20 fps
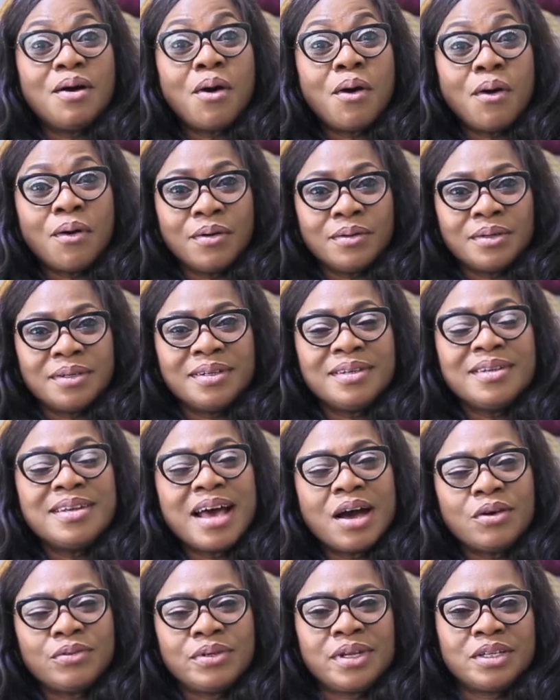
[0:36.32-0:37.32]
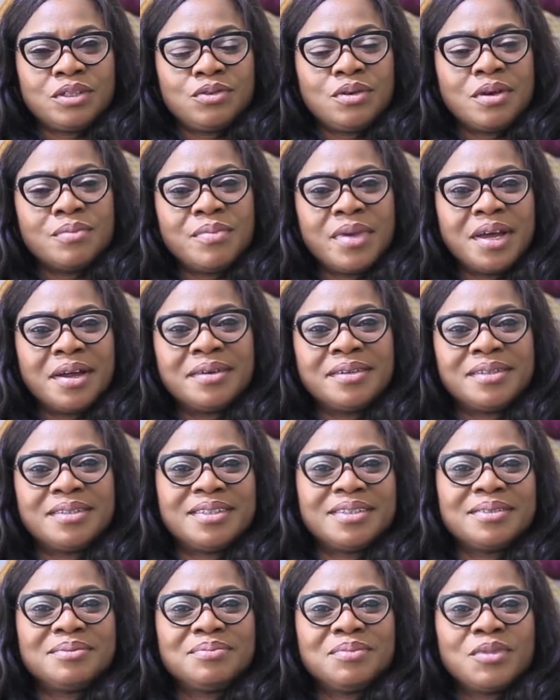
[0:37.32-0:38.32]
on Now That You're
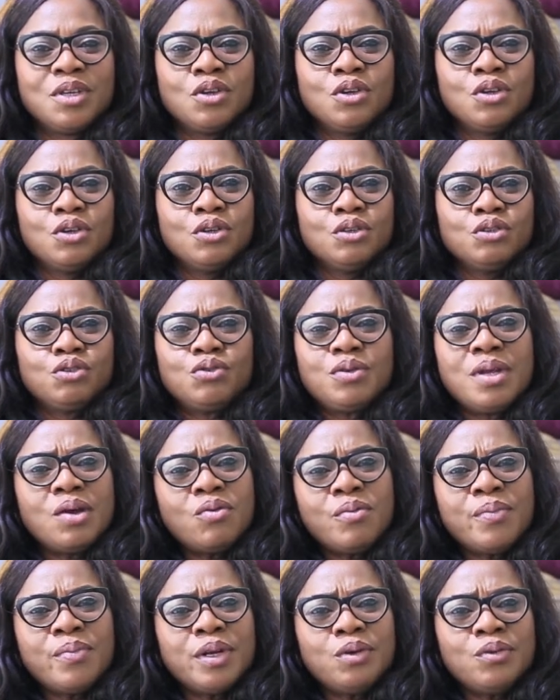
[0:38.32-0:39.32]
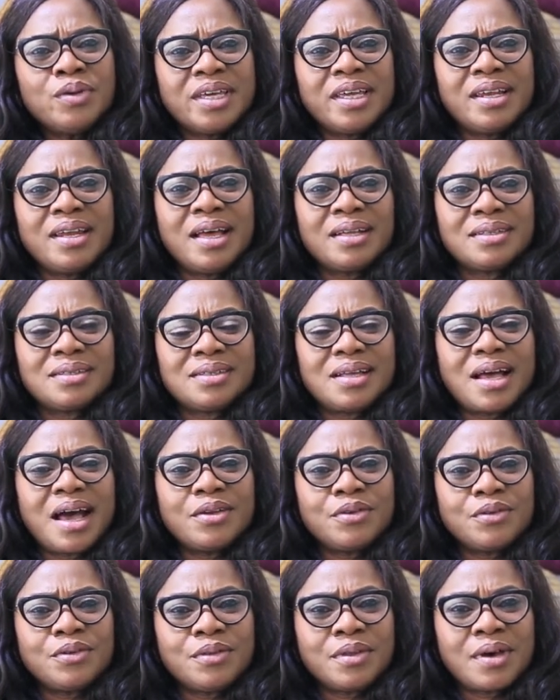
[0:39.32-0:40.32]
Married. Today we'll be looking at
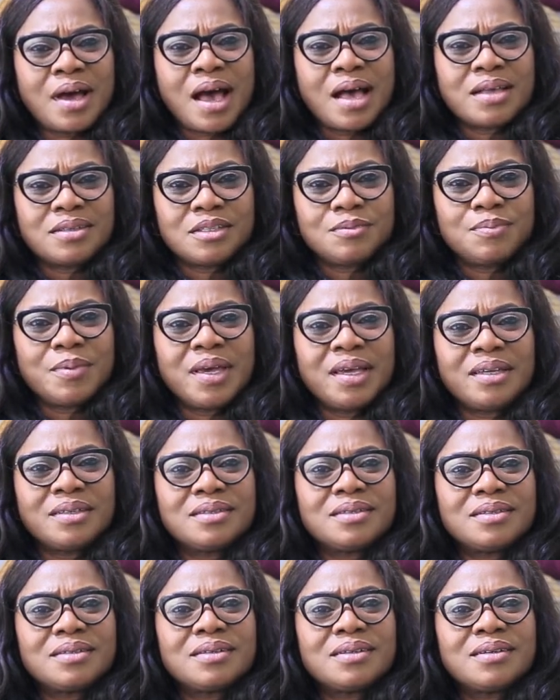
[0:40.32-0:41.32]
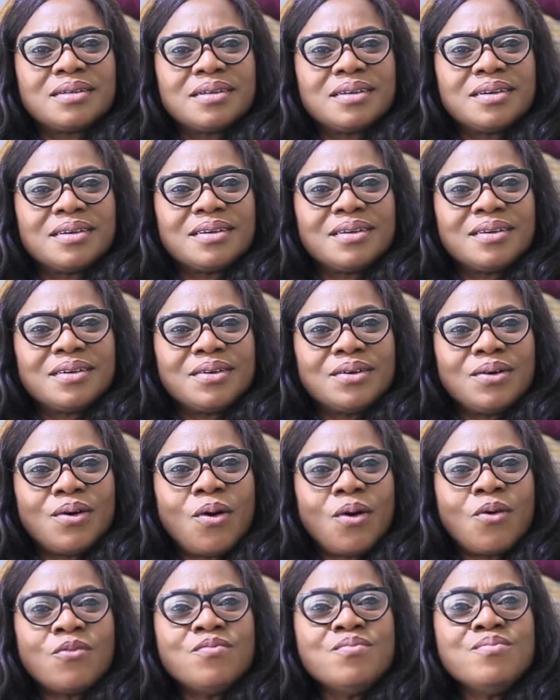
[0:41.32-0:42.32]
another aspect
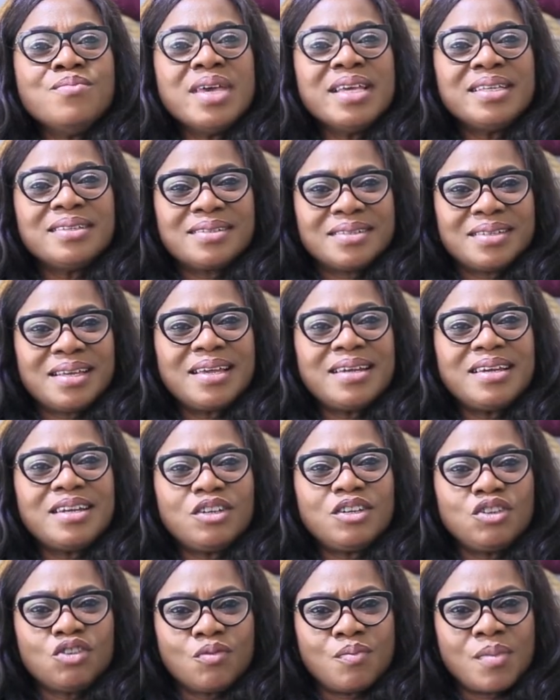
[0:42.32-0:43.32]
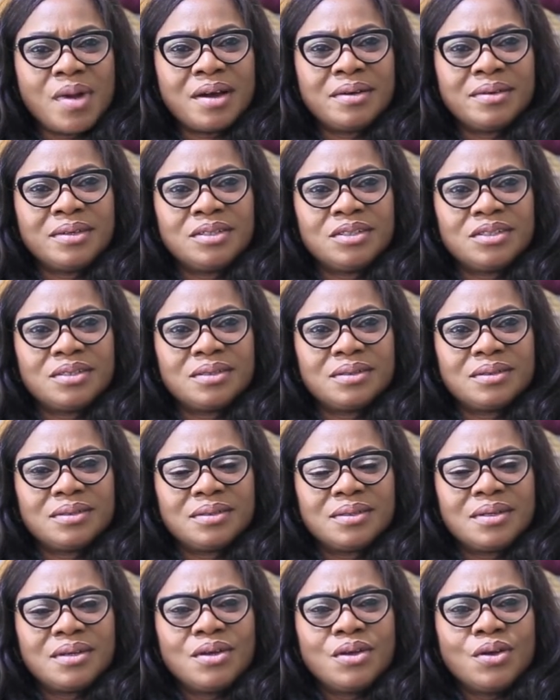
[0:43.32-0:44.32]
of maintaining your marriage.
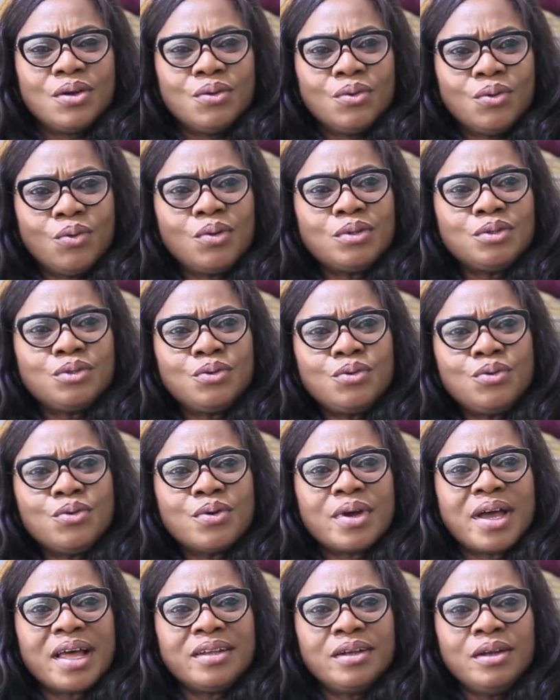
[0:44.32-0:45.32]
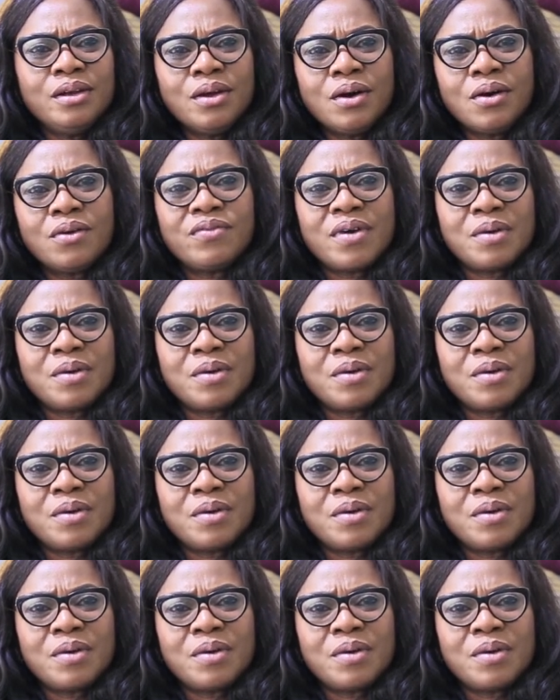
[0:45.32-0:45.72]
We want to look at love,